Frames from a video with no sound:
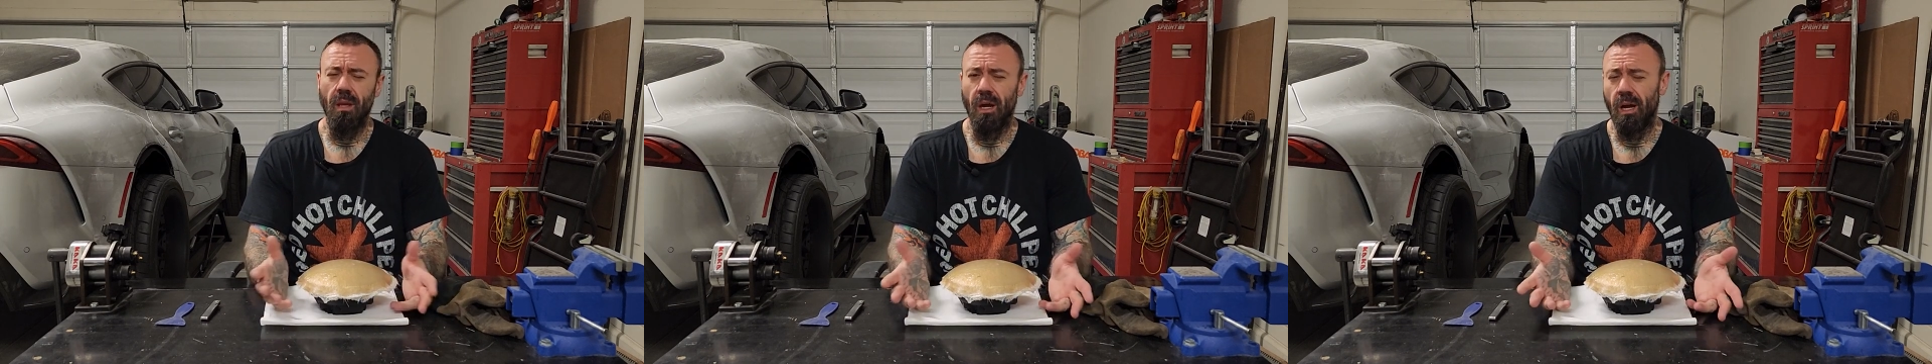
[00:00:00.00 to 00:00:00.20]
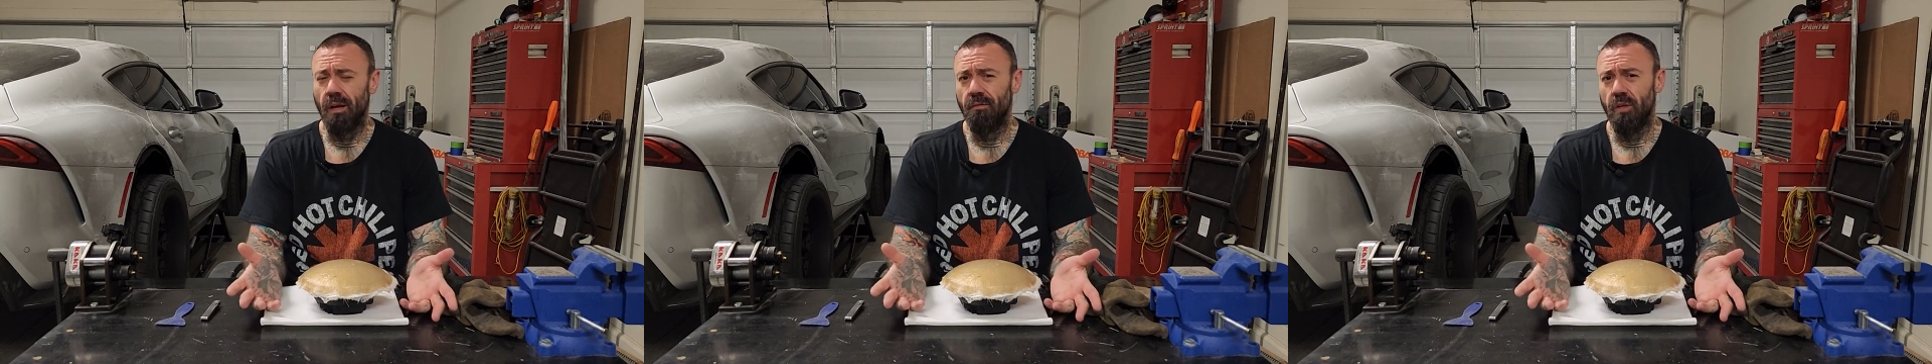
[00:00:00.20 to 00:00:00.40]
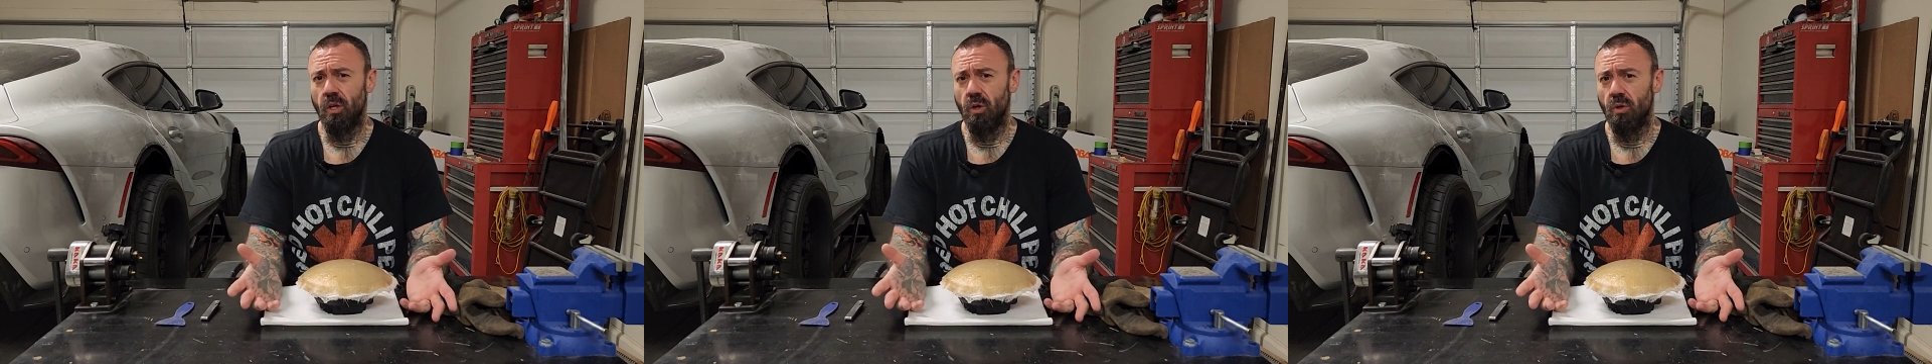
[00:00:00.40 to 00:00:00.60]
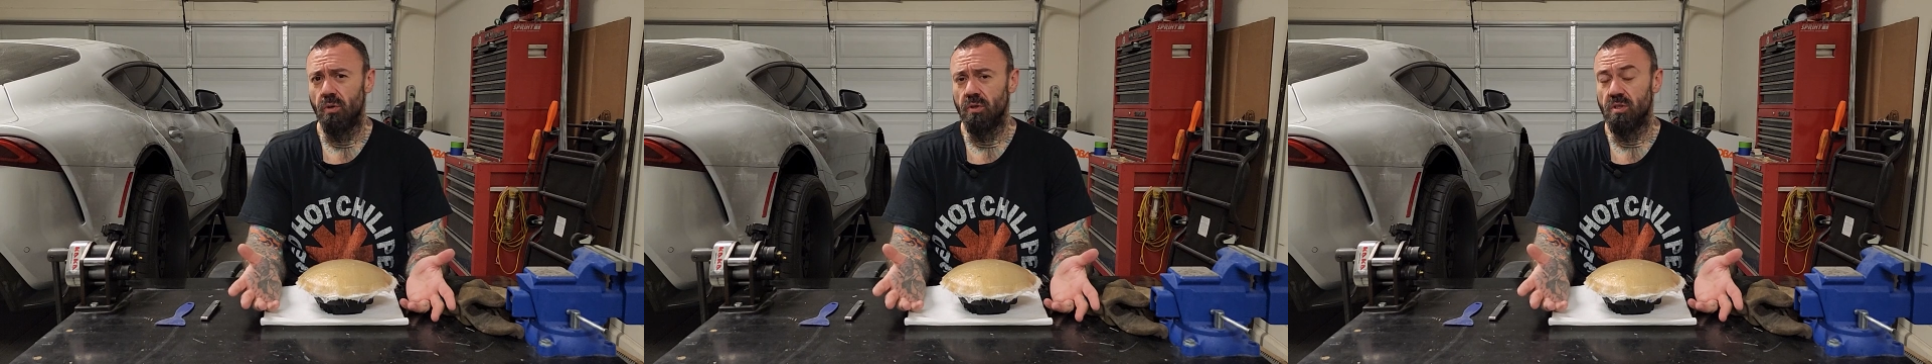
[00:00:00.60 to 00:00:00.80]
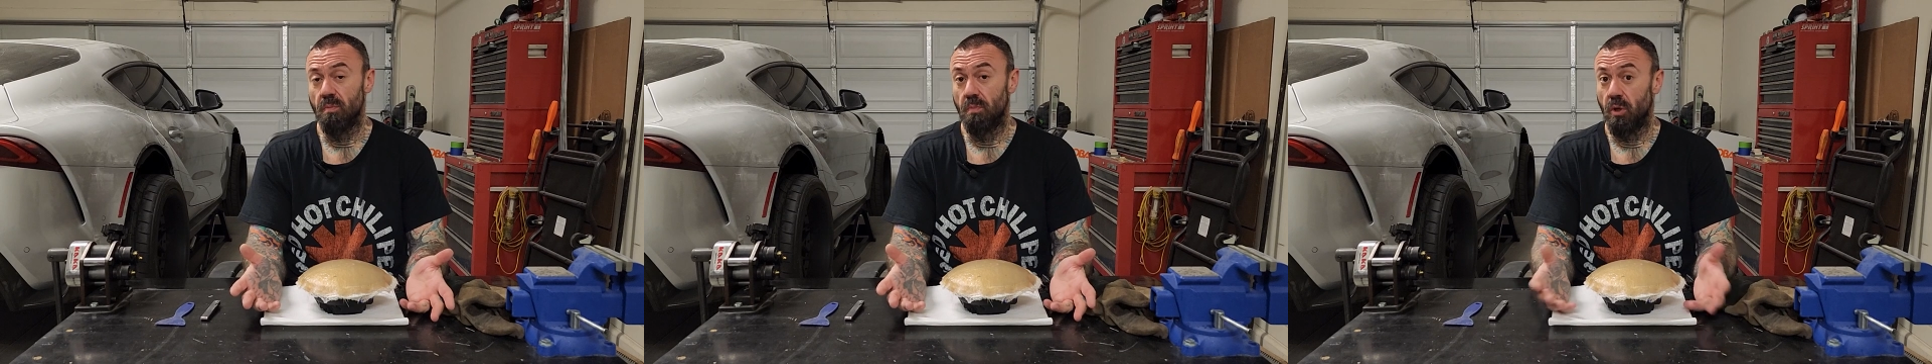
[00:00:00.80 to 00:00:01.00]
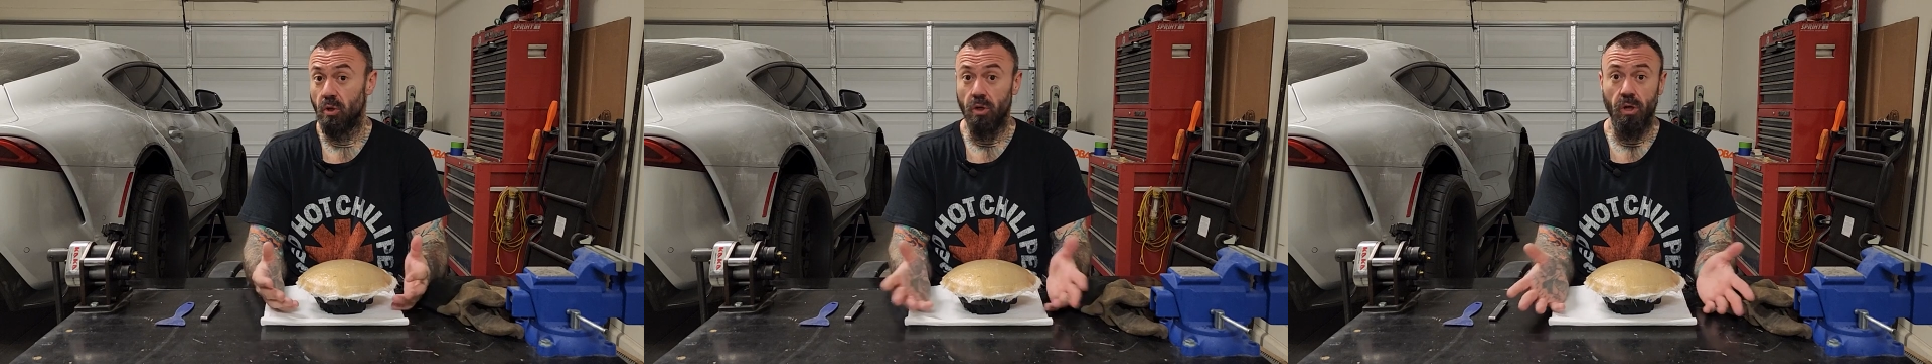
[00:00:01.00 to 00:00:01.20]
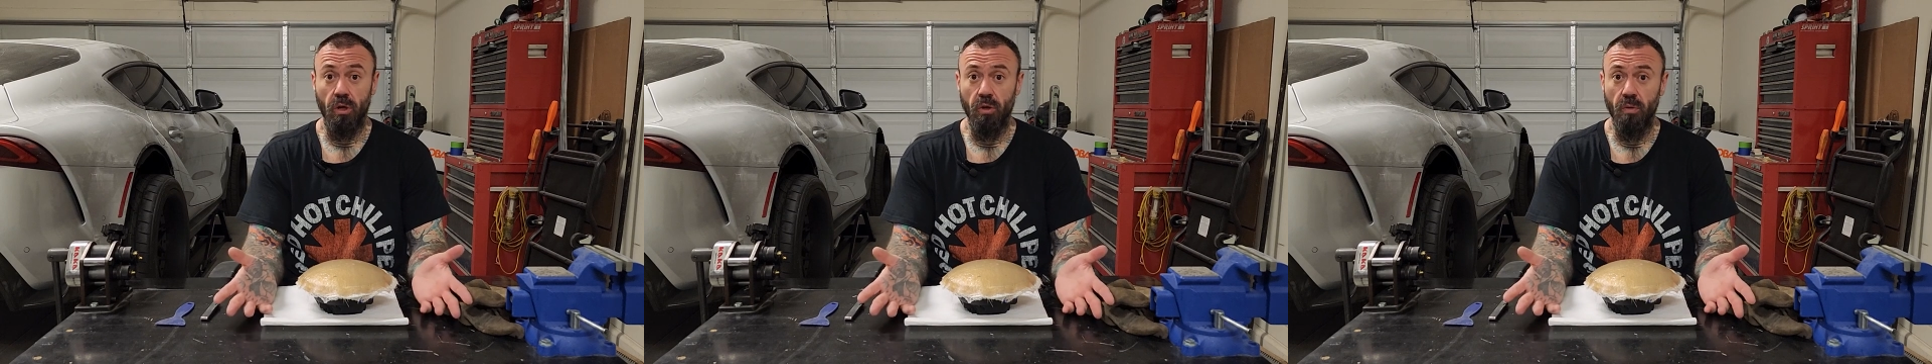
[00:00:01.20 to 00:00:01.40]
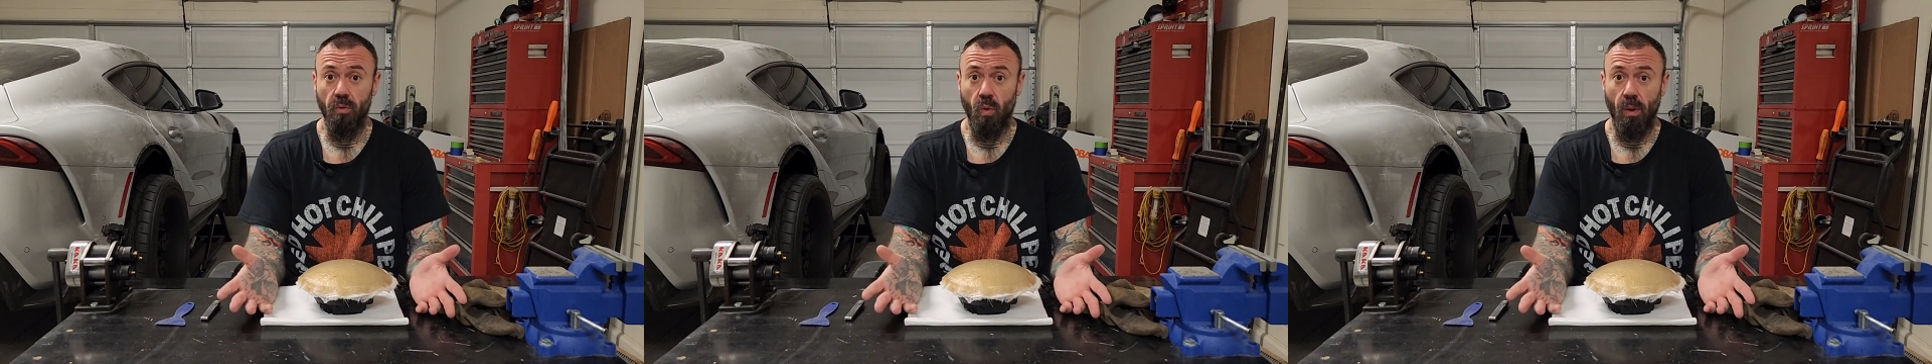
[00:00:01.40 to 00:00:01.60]
I've used pure
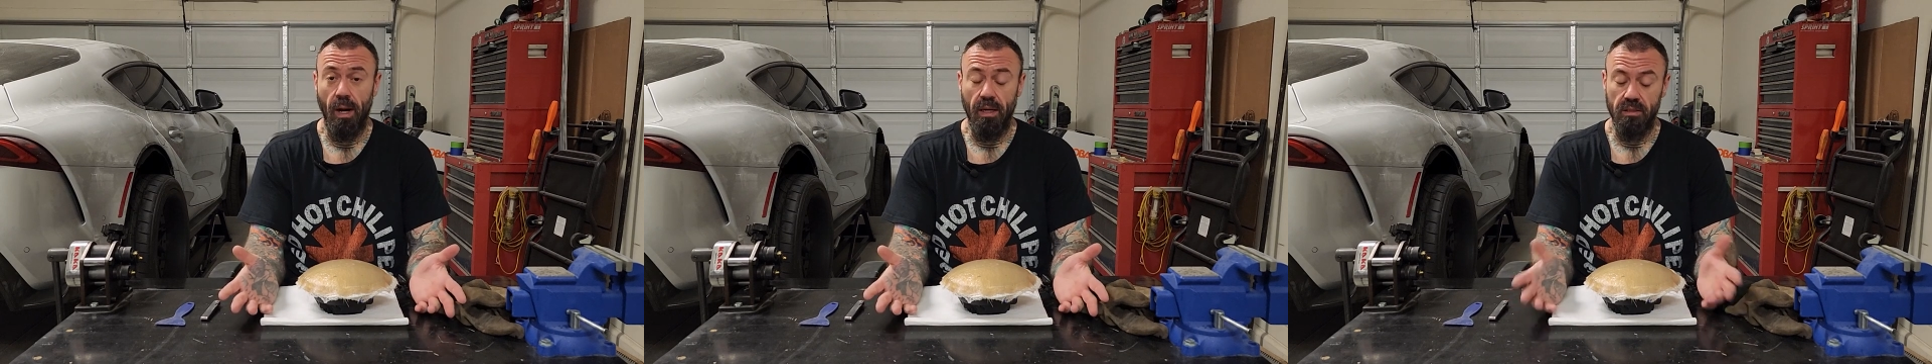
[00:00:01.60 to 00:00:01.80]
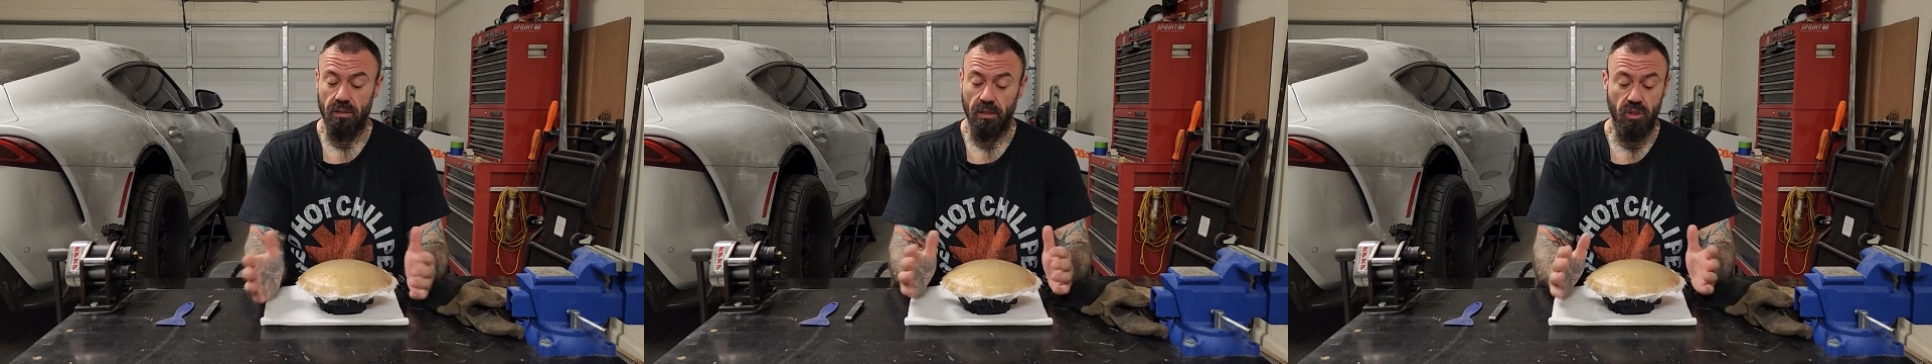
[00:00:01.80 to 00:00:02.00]
carnauba wax,